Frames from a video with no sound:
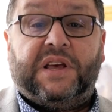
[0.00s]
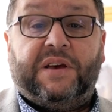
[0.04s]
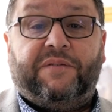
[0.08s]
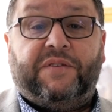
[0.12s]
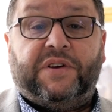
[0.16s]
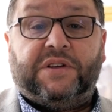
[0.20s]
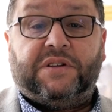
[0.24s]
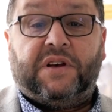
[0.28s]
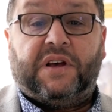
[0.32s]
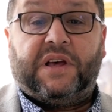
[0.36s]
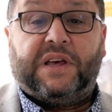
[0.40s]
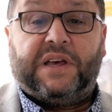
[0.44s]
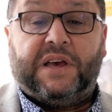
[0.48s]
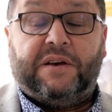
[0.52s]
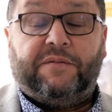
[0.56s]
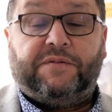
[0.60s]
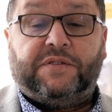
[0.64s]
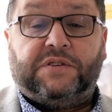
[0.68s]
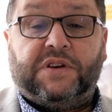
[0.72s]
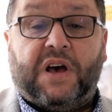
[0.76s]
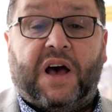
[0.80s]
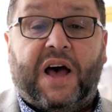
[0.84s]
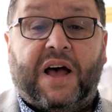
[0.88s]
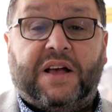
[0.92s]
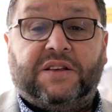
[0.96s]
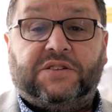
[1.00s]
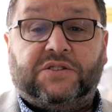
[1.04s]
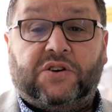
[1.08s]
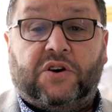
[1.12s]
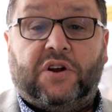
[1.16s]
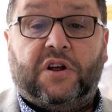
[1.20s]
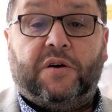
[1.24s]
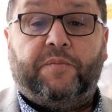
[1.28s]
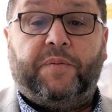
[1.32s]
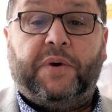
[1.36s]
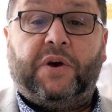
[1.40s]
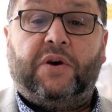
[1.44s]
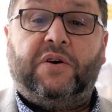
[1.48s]
give to
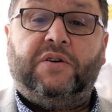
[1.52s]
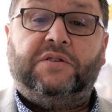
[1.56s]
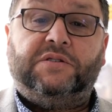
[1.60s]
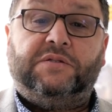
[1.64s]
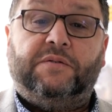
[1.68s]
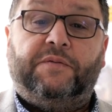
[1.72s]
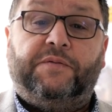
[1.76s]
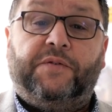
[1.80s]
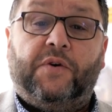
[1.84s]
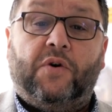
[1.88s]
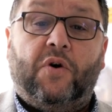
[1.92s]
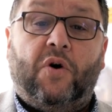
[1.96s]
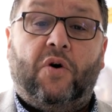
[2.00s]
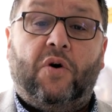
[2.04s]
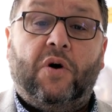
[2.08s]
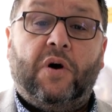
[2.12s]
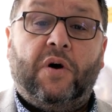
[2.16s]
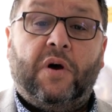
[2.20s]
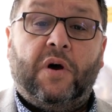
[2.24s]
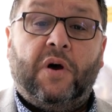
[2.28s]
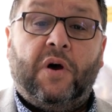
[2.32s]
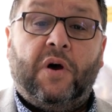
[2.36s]
Hatzola because of the